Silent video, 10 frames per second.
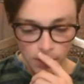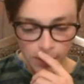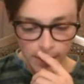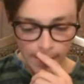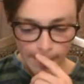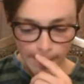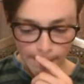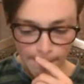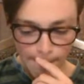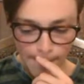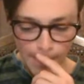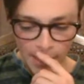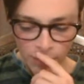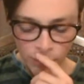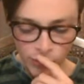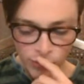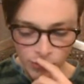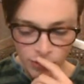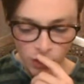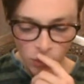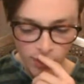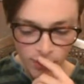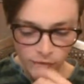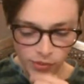And it was, one of those